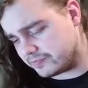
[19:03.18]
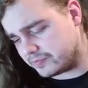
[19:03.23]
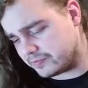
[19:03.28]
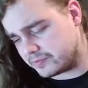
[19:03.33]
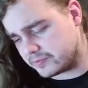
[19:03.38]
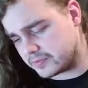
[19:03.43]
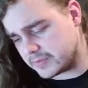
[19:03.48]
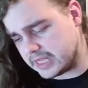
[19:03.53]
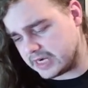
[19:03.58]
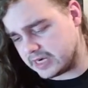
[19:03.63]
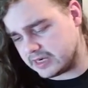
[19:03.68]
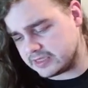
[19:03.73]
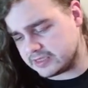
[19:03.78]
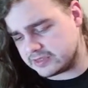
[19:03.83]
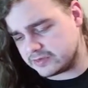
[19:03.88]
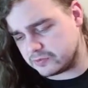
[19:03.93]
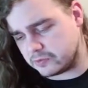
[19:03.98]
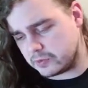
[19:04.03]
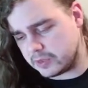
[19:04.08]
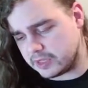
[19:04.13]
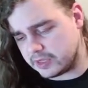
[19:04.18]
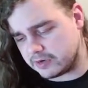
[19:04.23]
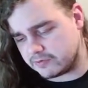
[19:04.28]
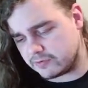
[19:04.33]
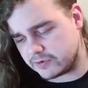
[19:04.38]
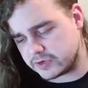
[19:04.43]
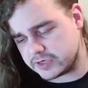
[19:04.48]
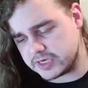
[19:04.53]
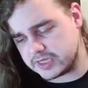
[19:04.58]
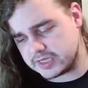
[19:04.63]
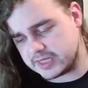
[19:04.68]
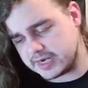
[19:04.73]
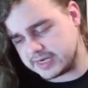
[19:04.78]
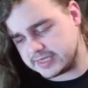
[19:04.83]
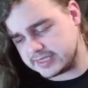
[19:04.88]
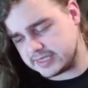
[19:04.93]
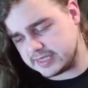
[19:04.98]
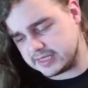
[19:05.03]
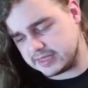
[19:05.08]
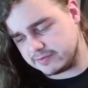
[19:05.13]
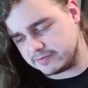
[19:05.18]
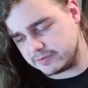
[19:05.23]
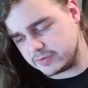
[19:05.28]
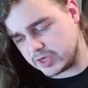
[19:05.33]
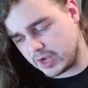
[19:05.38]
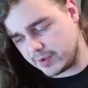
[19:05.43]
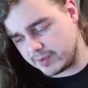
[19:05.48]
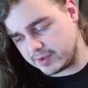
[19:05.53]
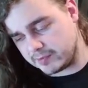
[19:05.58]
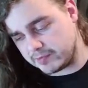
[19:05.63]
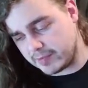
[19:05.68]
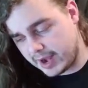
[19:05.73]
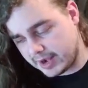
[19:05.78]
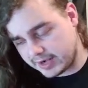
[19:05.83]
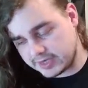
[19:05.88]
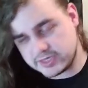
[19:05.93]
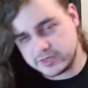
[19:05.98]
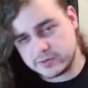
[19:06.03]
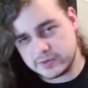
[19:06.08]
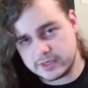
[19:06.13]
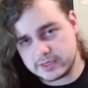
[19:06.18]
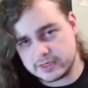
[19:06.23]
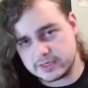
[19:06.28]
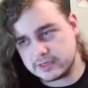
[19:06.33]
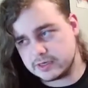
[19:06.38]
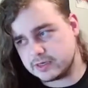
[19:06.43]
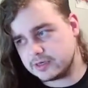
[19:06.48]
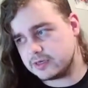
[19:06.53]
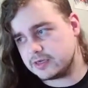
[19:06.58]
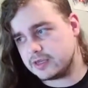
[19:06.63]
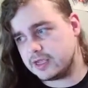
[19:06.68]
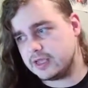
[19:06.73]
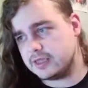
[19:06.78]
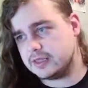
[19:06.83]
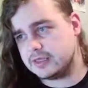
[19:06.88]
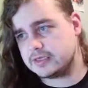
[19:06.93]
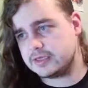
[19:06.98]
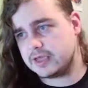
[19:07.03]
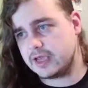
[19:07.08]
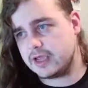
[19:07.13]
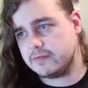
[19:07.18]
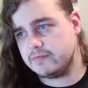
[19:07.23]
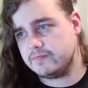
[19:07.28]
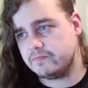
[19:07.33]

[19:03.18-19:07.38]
it's really unfortunate that I see them coming back to it in this game.